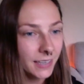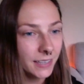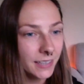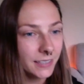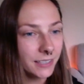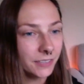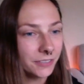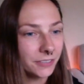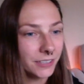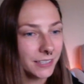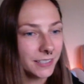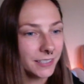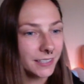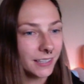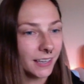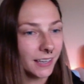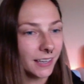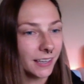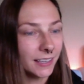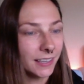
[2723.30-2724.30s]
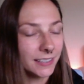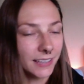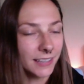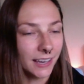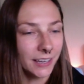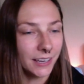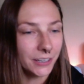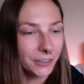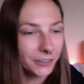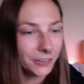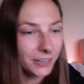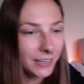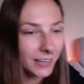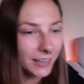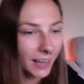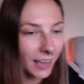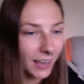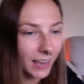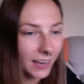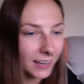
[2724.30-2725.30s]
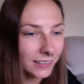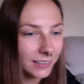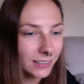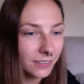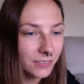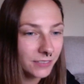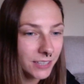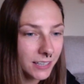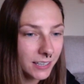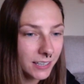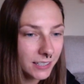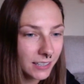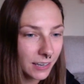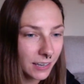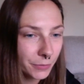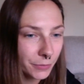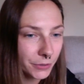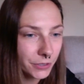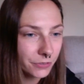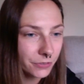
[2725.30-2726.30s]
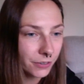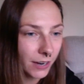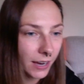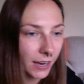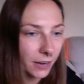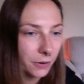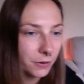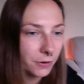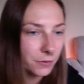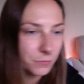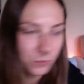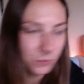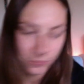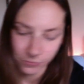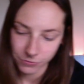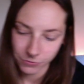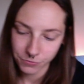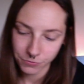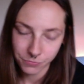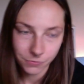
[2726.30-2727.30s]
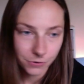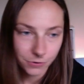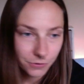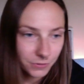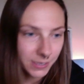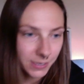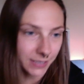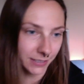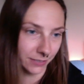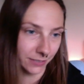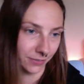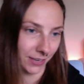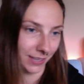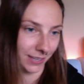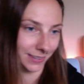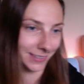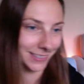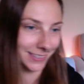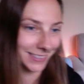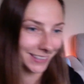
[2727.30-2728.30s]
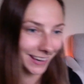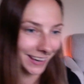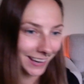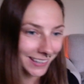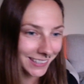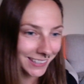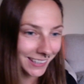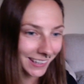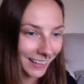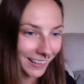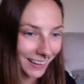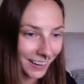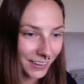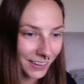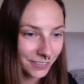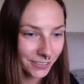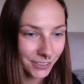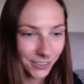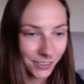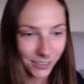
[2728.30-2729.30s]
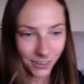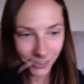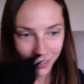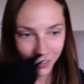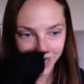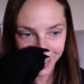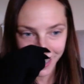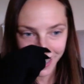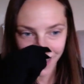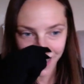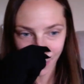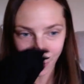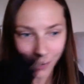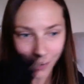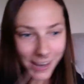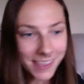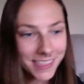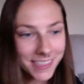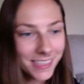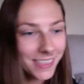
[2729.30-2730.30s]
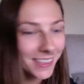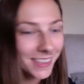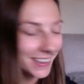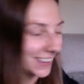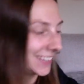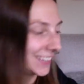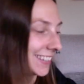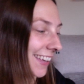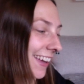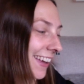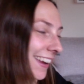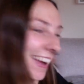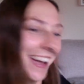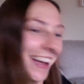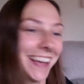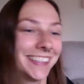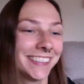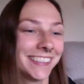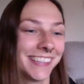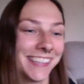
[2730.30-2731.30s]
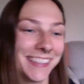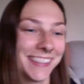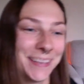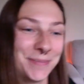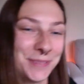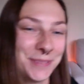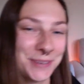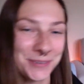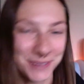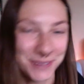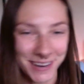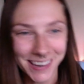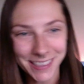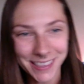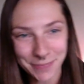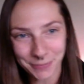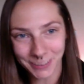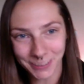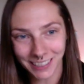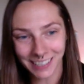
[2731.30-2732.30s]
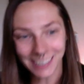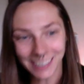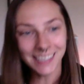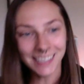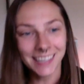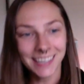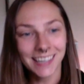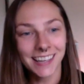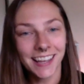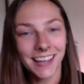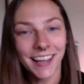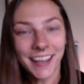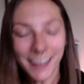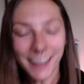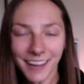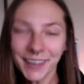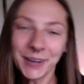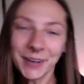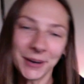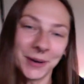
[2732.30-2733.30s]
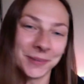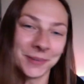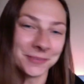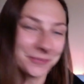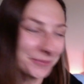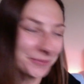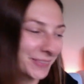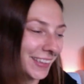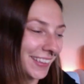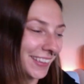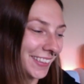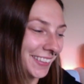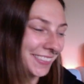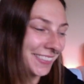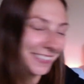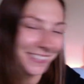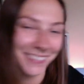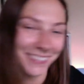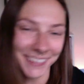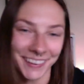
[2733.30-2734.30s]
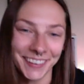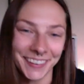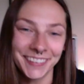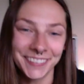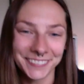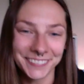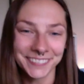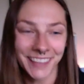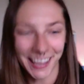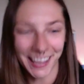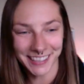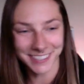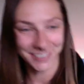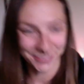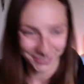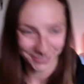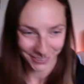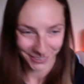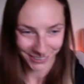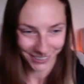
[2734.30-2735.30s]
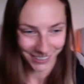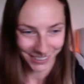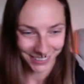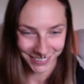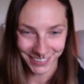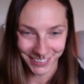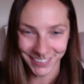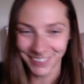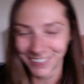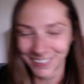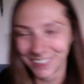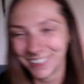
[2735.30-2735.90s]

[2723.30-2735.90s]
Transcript: Tiffany says, I agree, Kay. I love the examples for how to move through these events. Asking a Virgo to take a breath is like asking them to walk the plank. I know. I know lots of Virgos.